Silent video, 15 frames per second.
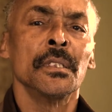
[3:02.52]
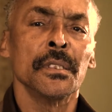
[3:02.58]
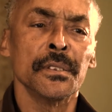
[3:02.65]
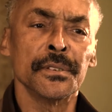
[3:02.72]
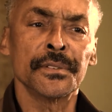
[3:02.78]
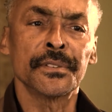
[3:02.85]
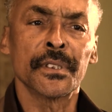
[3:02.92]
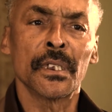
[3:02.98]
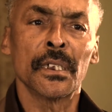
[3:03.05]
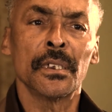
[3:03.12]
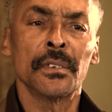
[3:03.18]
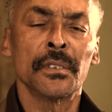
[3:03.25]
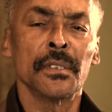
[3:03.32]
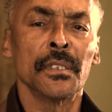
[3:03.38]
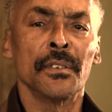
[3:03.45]
is
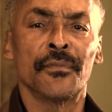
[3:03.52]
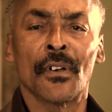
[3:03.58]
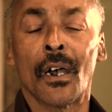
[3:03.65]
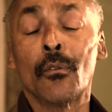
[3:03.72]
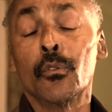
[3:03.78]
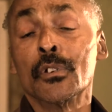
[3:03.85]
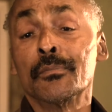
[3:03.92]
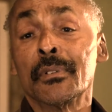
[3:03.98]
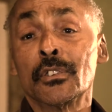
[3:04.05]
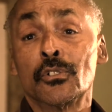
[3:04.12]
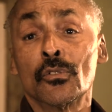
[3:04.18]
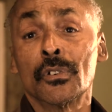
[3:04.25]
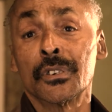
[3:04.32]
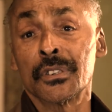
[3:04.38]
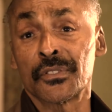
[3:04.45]
if I wouldn't be
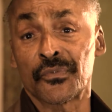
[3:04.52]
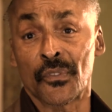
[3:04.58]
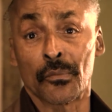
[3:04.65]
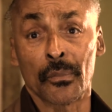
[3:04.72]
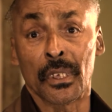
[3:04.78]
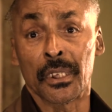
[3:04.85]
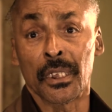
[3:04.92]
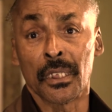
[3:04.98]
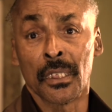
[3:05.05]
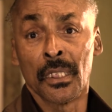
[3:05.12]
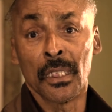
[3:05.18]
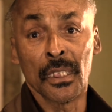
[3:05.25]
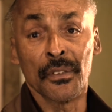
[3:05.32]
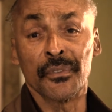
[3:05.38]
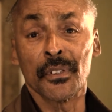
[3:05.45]
doing this for money.
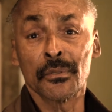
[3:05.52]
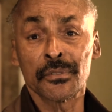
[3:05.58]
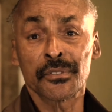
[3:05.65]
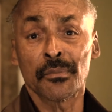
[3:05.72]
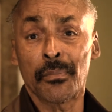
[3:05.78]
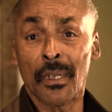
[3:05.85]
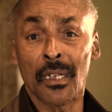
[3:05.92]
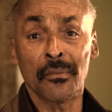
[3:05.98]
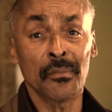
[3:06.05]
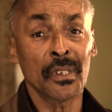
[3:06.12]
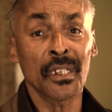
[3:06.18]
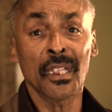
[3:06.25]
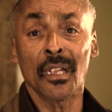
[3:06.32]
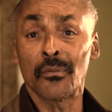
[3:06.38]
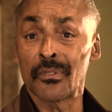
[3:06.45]
If it was about
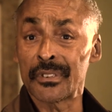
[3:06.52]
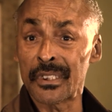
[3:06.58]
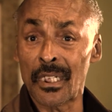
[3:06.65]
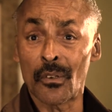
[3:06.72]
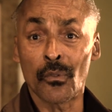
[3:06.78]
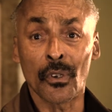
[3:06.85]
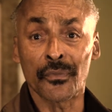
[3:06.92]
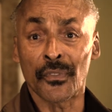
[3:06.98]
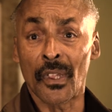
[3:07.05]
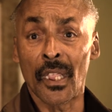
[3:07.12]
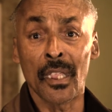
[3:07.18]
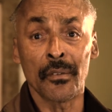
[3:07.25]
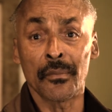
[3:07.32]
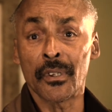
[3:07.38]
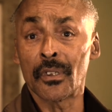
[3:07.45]
money, I would not work for
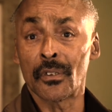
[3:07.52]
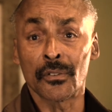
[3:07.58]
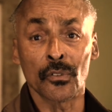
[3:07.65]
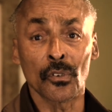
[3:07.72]
Amity or